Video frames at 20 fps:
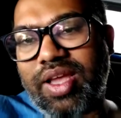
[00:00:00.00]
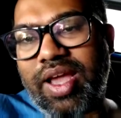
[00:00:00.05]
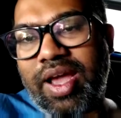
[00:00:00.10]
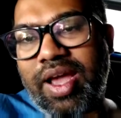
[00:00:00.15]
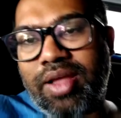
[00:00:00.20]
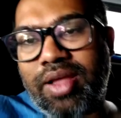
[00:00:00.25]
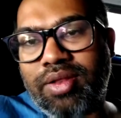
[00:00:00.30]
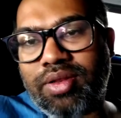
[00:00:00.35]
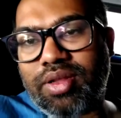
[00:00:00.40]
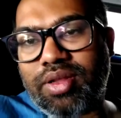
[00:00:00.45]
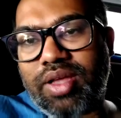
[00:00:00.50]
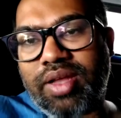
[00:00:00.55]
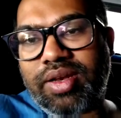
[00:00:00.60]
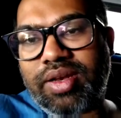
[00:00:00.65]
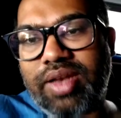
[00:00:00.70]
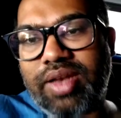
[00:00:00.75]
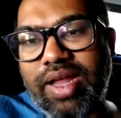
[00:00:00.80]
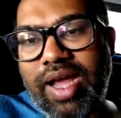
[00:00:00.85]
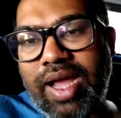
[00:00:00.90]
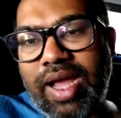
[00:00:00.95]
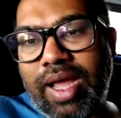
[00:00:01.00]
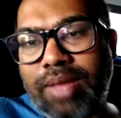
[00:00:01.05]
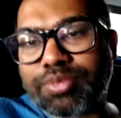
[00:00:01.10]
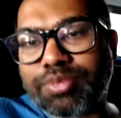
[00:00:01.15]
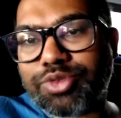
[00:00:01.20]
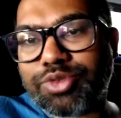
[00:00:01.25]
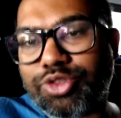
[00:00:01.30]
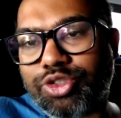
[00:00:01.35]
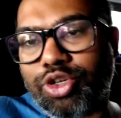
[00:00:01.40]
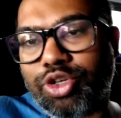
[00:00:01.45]
And
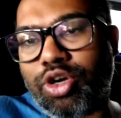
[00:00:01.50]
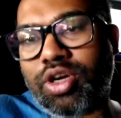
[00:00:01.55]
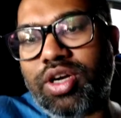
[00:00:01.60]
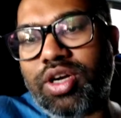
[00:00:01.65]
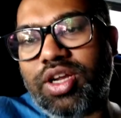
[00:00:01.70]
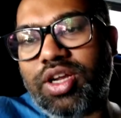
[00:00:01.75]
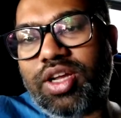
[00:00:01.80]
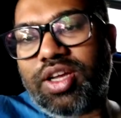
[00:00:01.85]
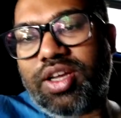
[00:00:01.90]
I'm sure